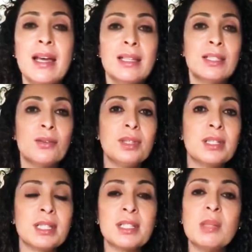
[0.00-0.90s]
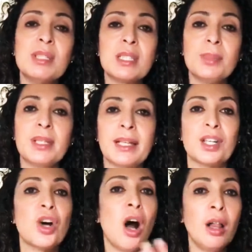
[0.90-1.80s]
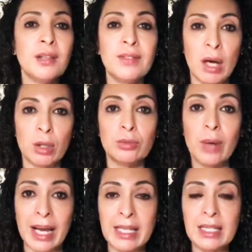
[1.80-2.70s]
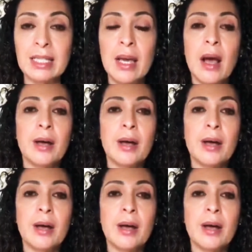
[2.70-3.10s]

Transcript: So this is going to be something like a cauliflower rice,